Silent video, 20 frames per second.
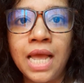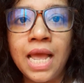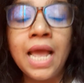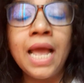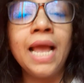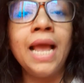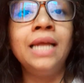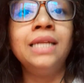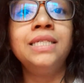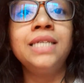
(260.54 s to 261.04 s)

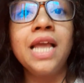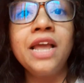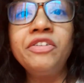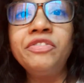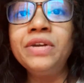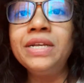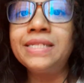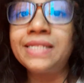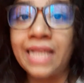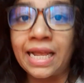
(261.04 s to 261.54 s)
And
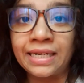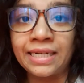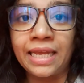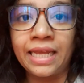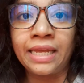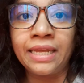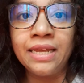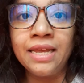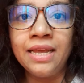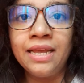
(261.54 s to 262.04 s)
every
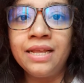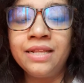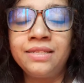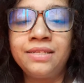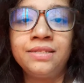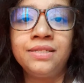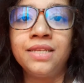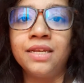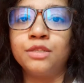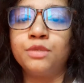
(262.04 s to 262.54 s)
Sunday, it's
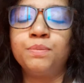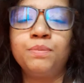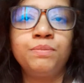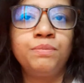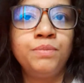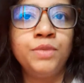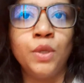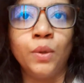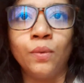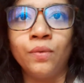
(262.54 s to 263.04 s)
just,
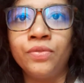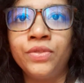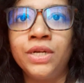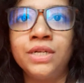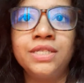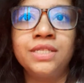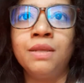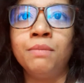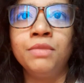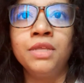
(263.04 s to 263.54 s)

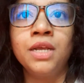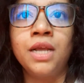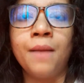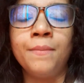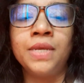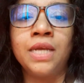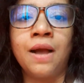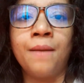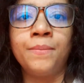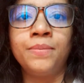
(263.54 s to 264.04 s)
there's something
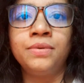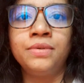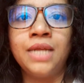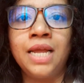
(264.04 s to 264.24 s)
coming up.